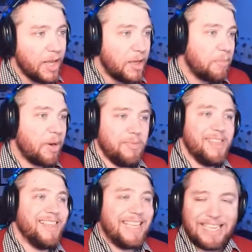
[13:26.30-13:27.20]
Probably
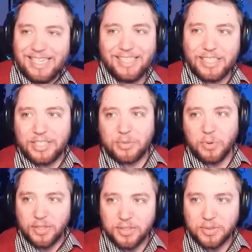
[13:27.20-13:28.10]
the easiest
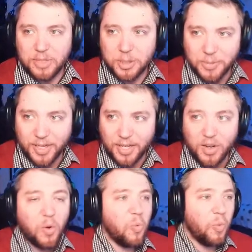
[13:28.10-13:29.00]
ones to explain,
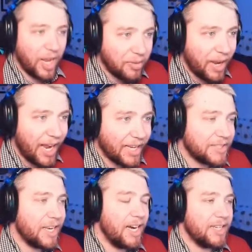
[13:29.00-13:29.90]

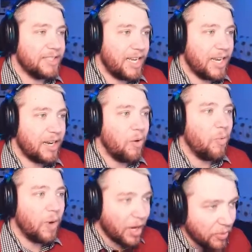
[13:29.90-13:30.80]
wingbacks on attack.
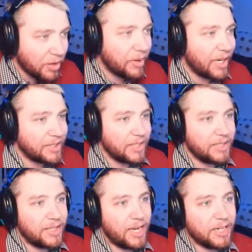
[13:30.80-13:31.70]
Why wingbacks on
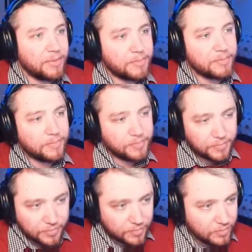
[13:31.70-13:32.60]
attack
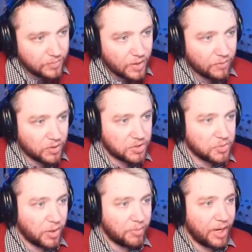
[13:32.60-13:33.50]
versus
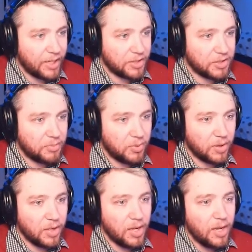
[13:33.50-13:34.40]
wingback on
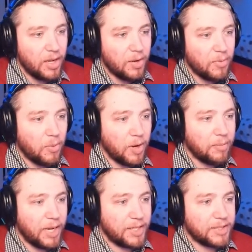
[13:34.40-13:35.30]
support? Well,
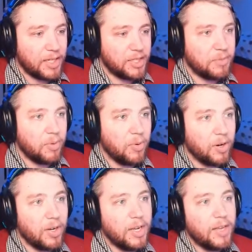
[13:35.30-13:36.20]
wingbacks on
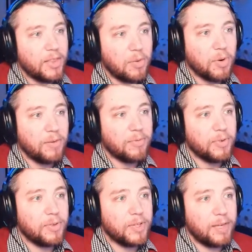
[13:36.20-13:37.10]
support, they
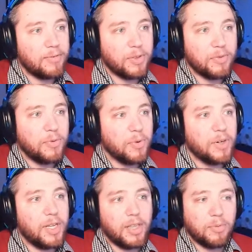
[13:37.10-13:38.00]
get further
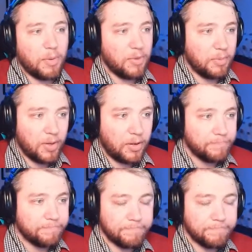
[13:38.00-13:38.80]
forward and they run with the ball.